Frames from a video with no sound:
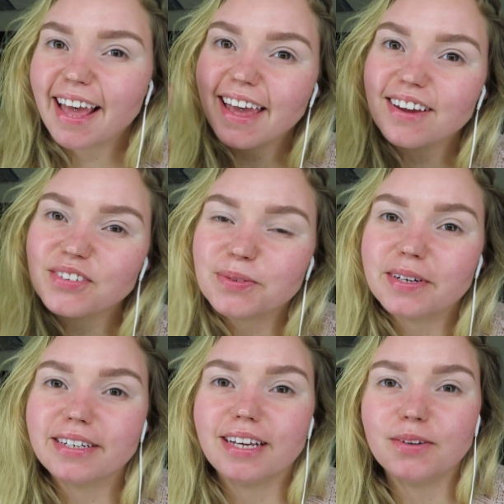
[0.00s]
Hey
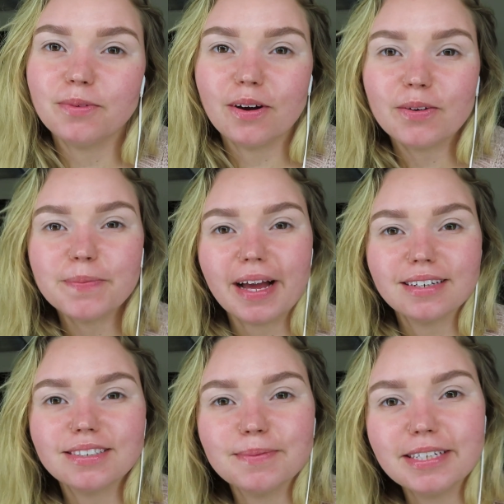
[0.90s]
everyone, and welcome
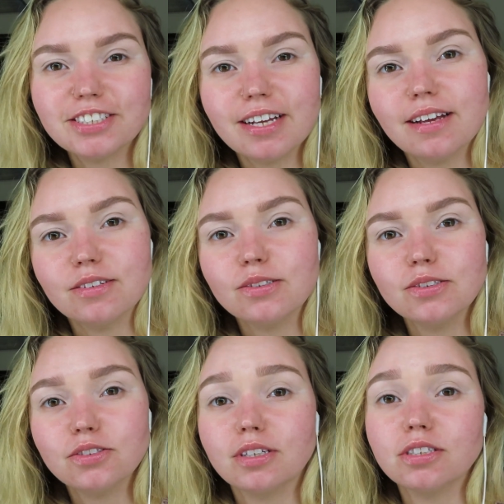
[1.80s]
back to my
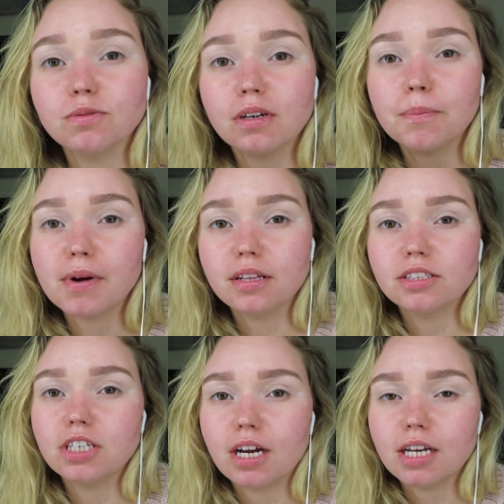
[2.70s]
channel. So I just want to
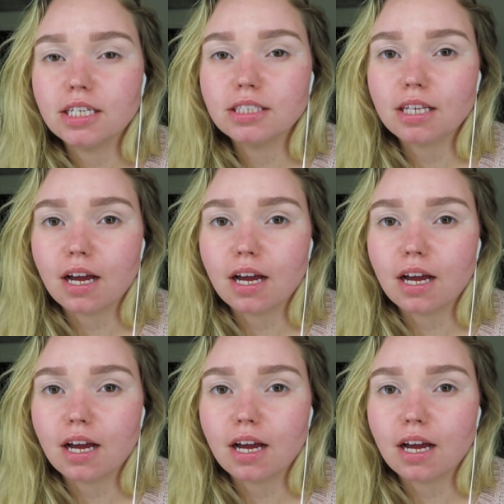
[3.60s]
apologize.